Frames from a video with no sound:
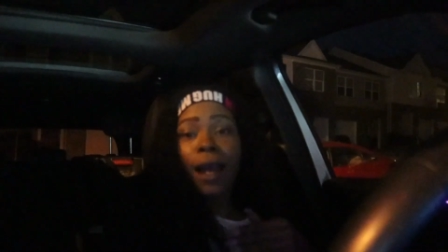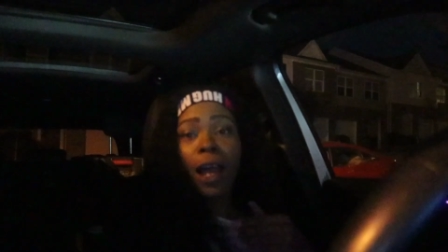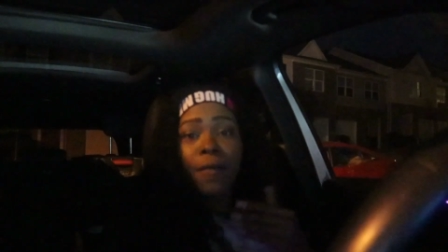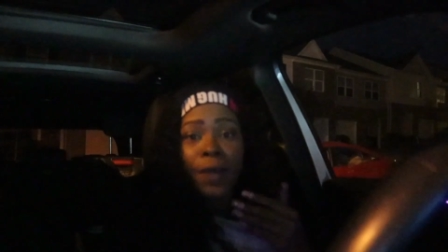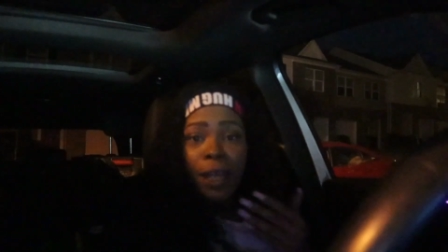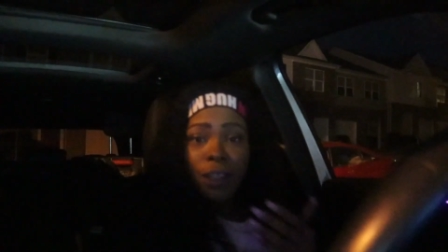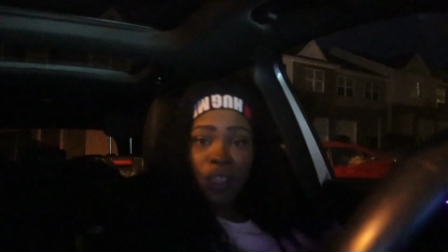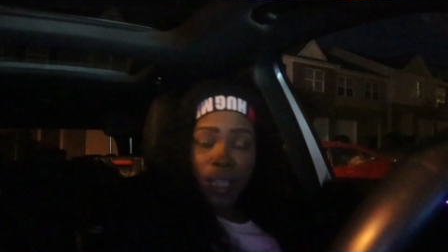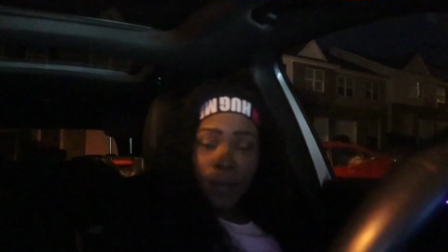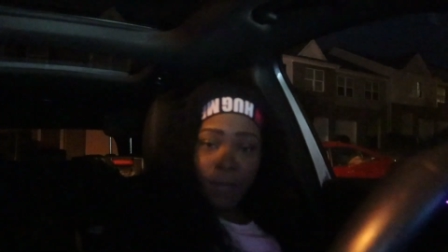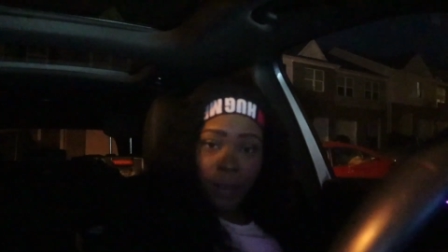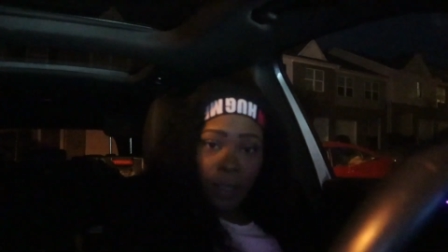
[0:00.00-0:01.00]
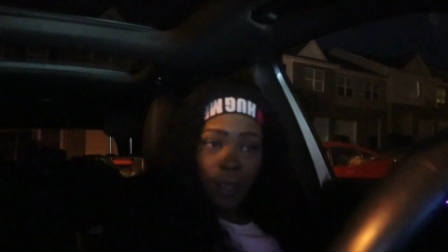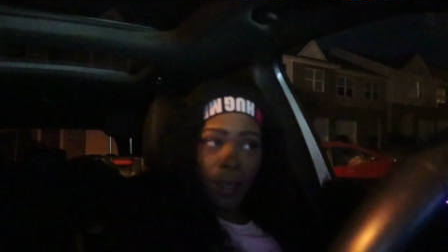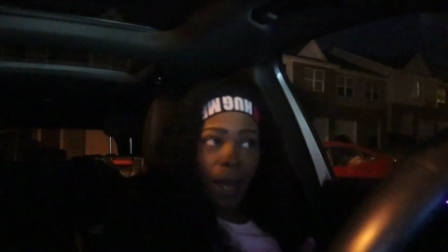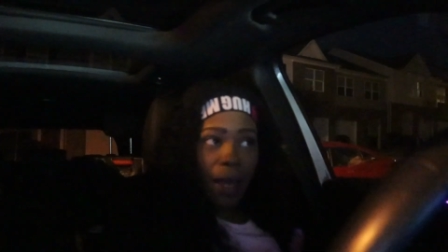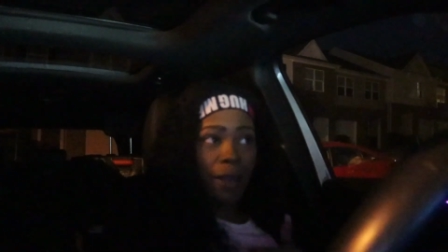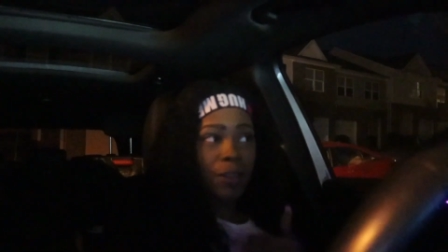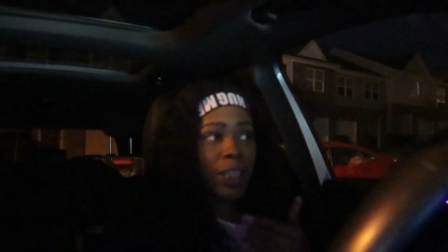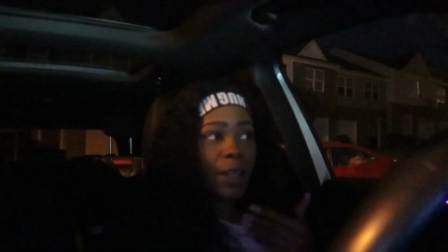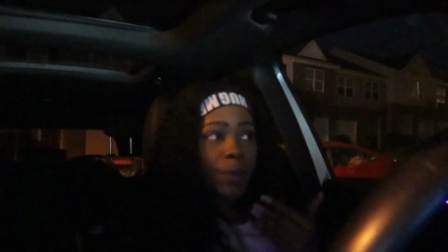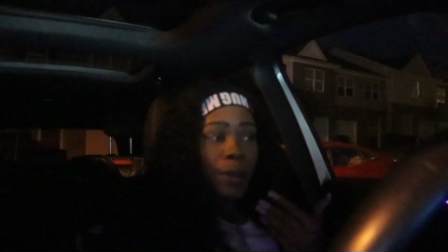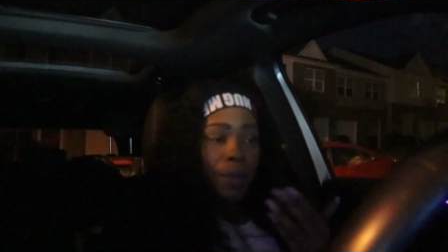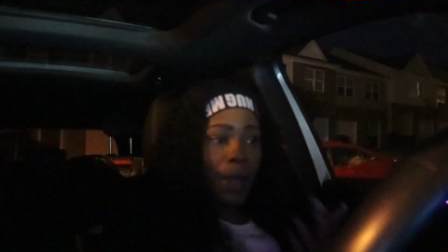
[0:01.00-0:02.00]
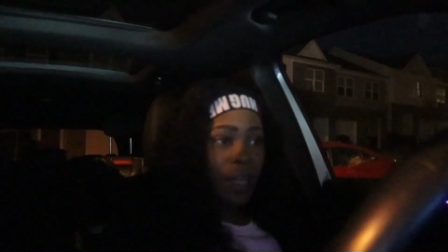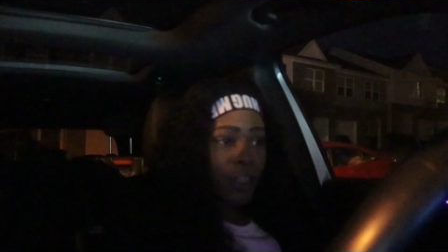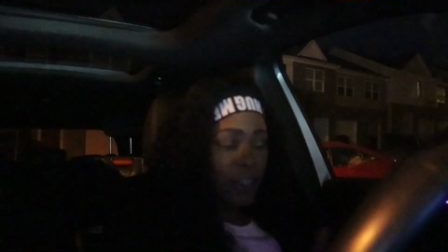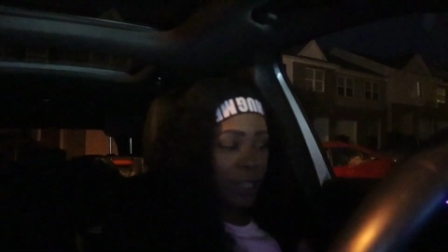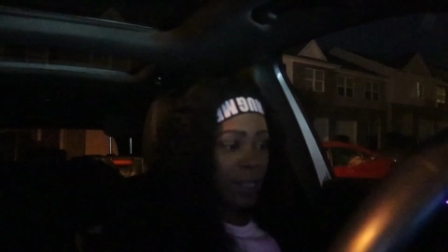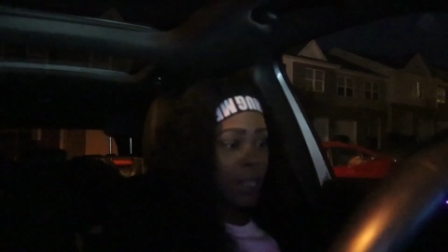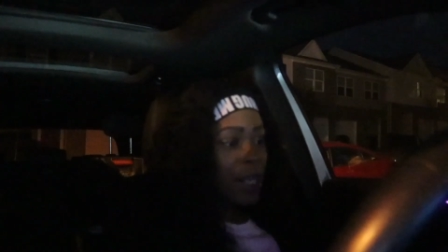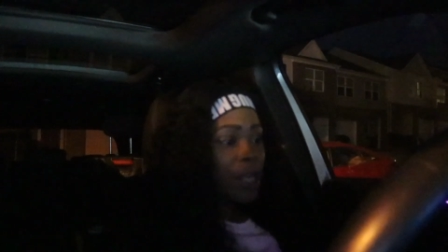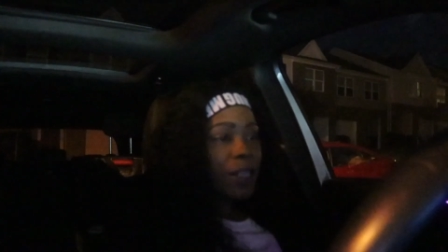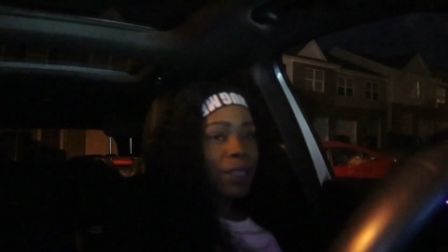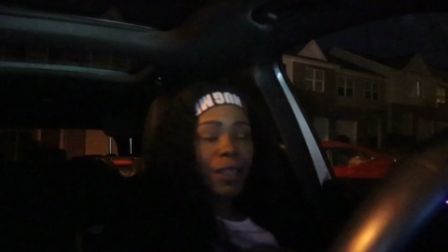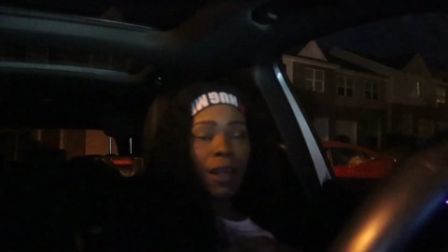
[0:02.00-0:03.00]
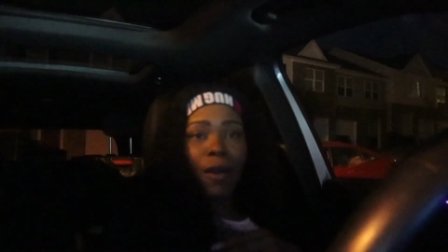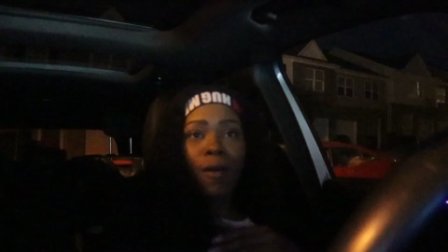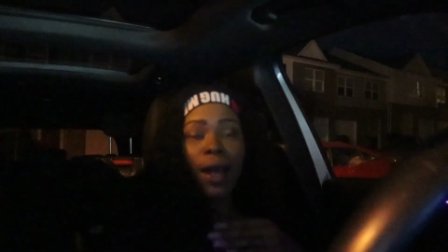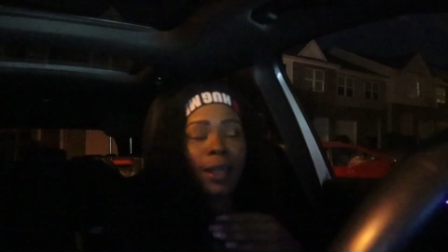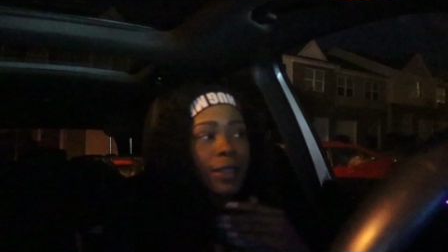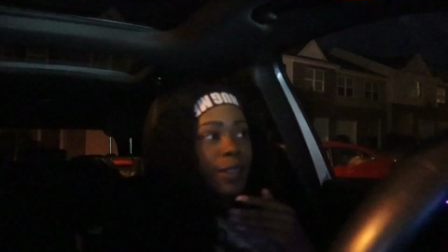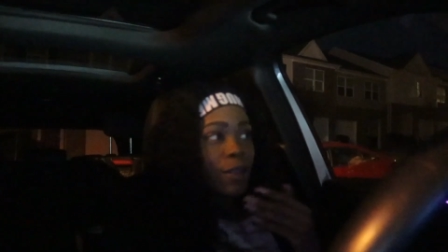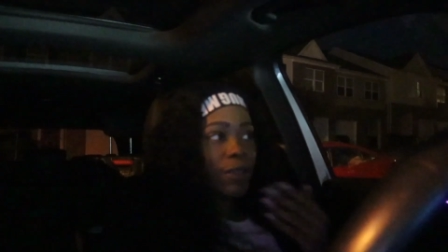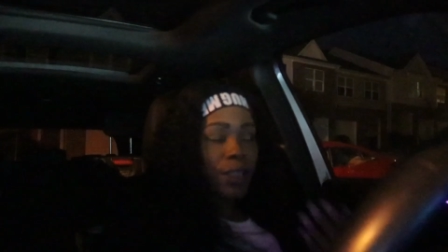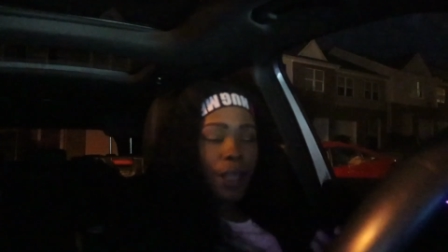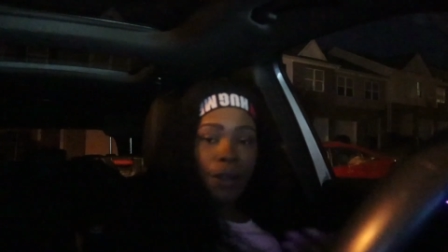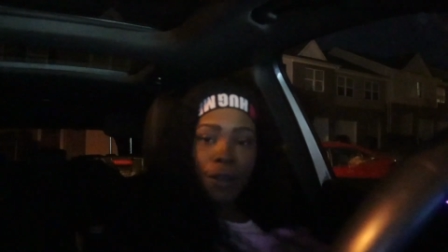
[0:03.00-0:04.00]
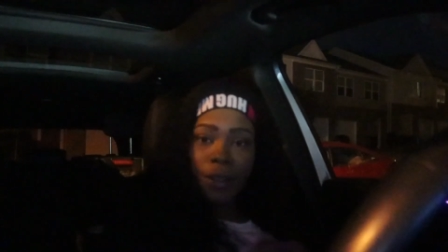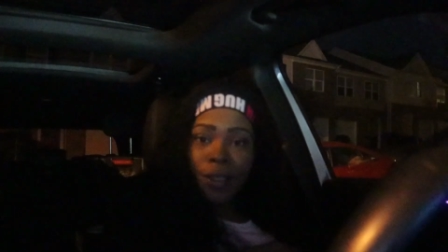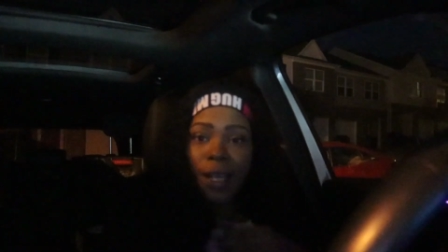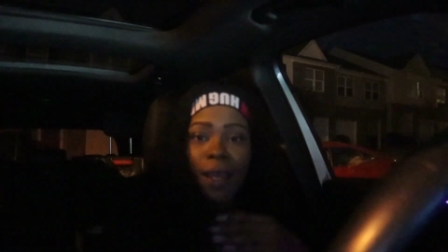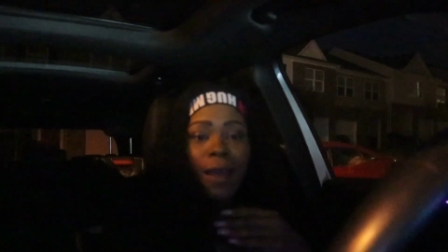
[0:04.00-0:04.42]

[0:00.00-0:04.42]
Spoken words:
I have HTV, I have sublimation, so I can sell stickers.